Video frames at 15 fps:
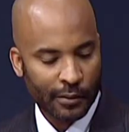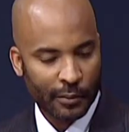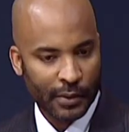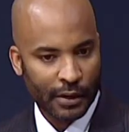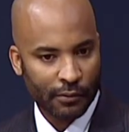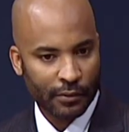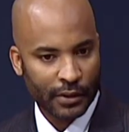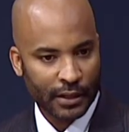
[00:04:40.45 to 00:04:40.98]
but
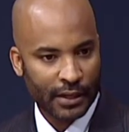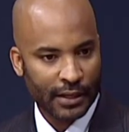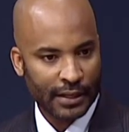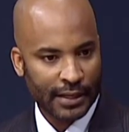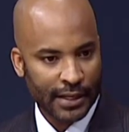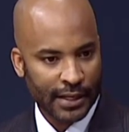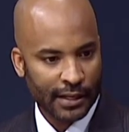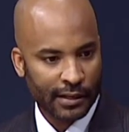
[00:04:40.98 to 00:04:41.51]
I really
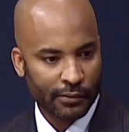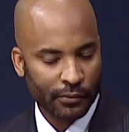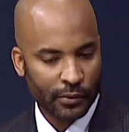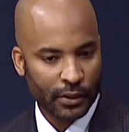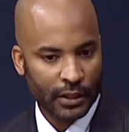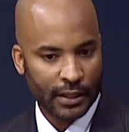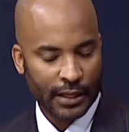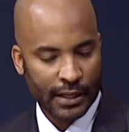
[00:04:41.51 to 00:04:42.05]
didn't get
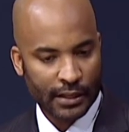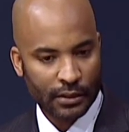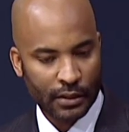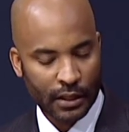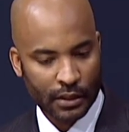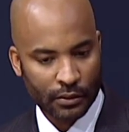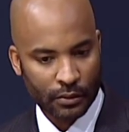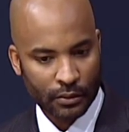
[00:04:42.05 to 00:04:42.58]
really
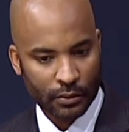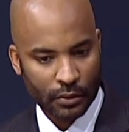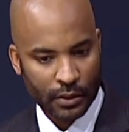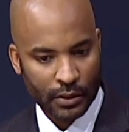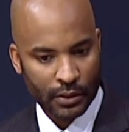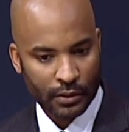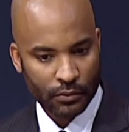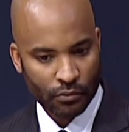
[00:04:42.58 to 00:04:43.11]
in
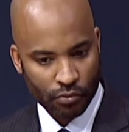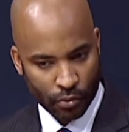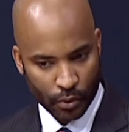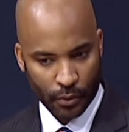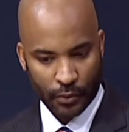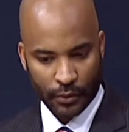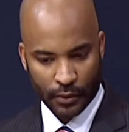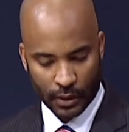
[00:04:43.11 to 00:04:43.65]

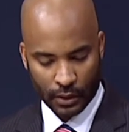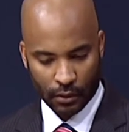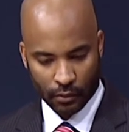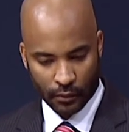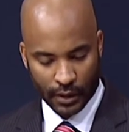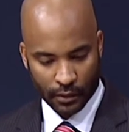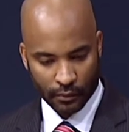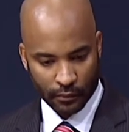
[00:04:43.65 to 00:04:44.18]
growth, or
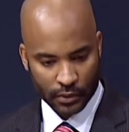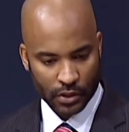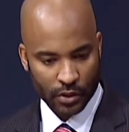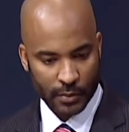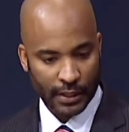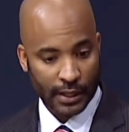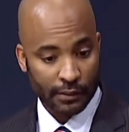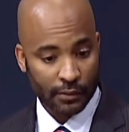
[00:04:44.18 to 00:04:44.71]
rather, excuse
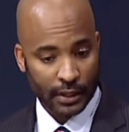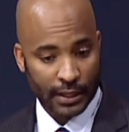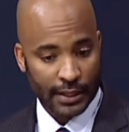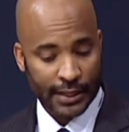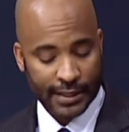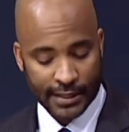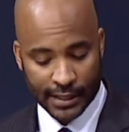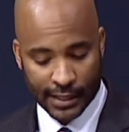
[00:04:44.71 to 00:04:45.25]
me, I didn't really
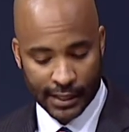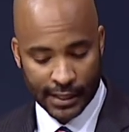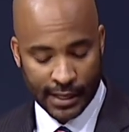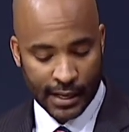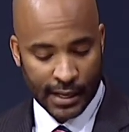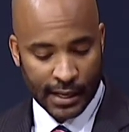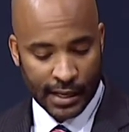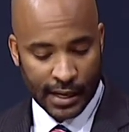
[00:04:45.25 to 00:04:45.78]
get,
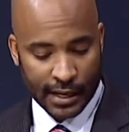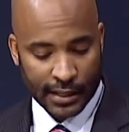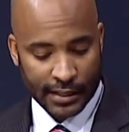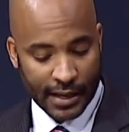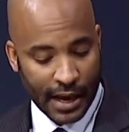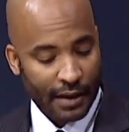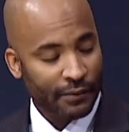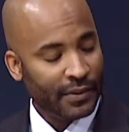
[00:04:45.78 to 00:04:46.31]
I didn't
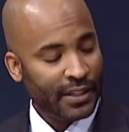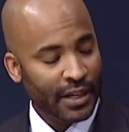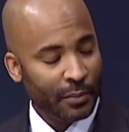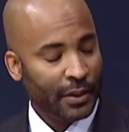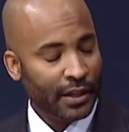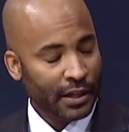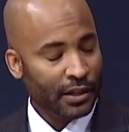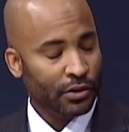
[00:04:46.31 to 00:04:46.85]
dive
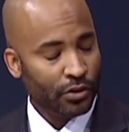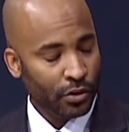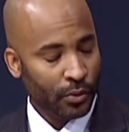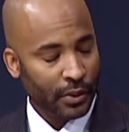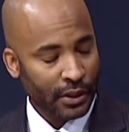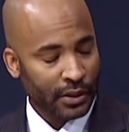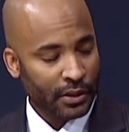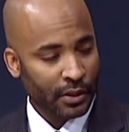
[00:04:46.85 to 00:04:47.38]
deeply into
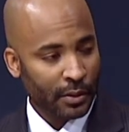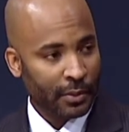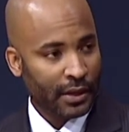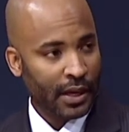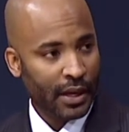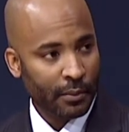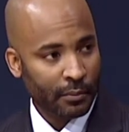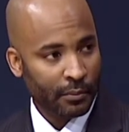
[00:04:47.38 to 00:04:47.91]
it until I
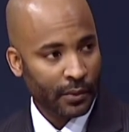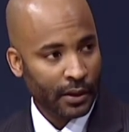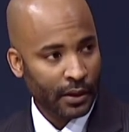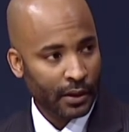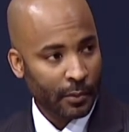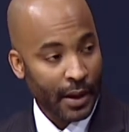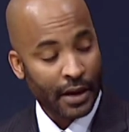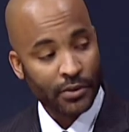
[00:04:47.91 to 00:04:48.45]
became
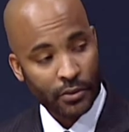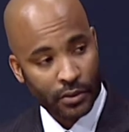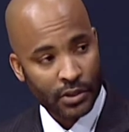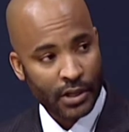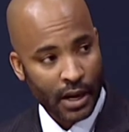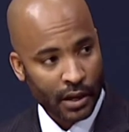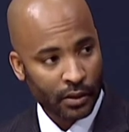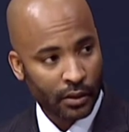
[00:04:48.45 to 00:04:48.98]
the pastor at
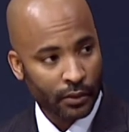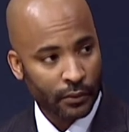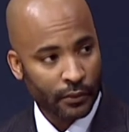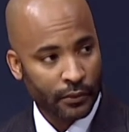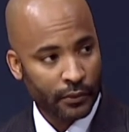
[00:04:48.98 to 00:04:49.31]
Shiloh